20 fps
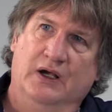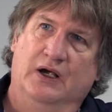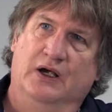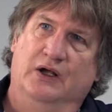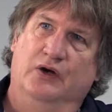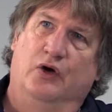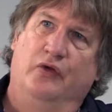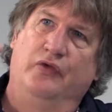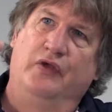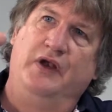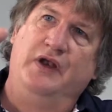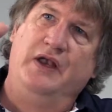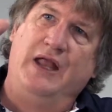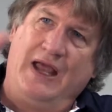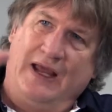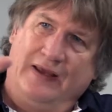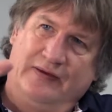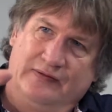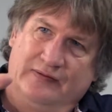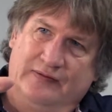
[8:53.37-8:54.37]
And on the
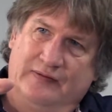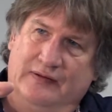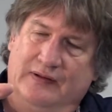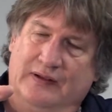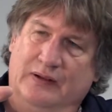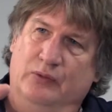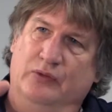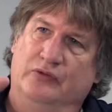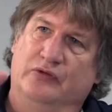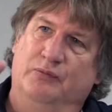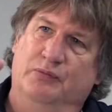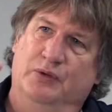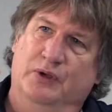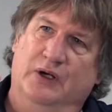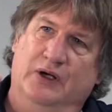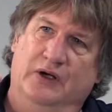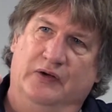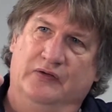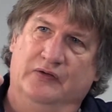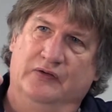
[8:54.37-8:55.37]
nest, there was a
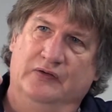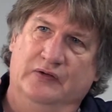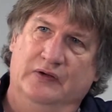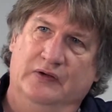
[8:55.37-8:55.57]
bird.